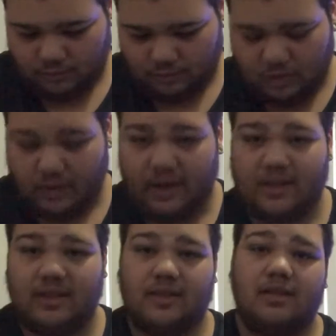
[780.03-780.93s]
So I
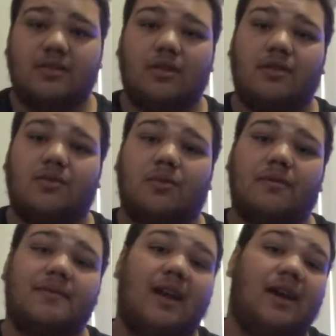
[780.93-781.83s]
guess this is a sort
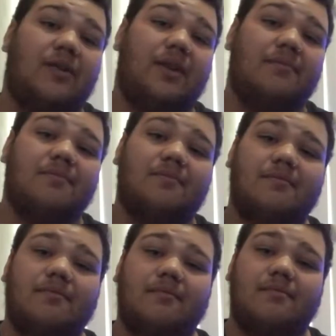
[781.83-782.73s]
of diary,
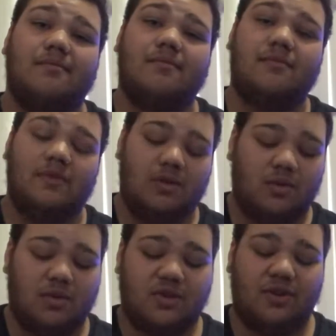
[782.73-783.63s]

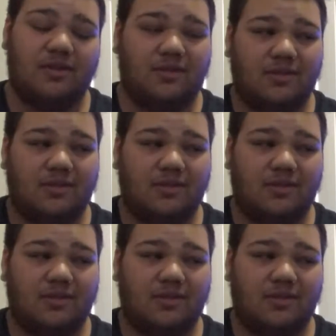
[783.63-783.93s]
or journal,